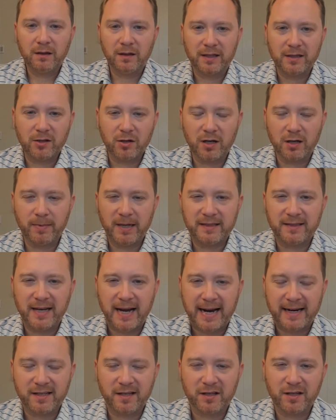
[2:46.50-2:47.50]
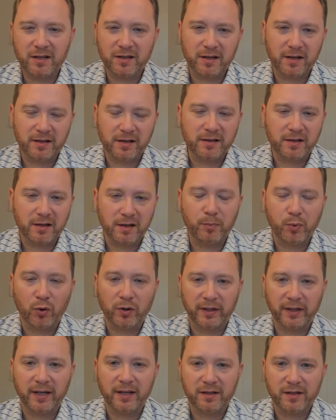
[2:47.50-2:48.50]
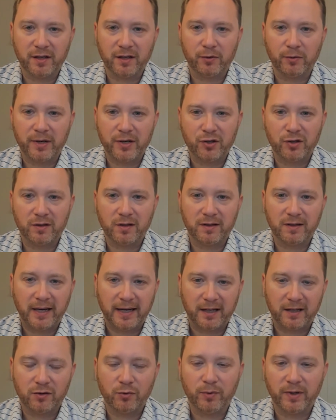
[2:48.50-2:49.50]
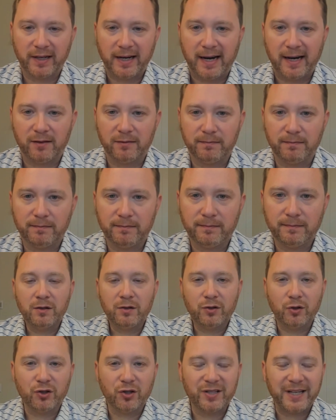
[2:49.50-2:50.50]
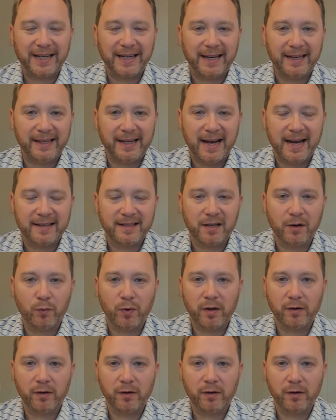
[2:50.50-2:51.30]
Let's talk about taxes, because this is an important consideration to take into account. So just like any asset,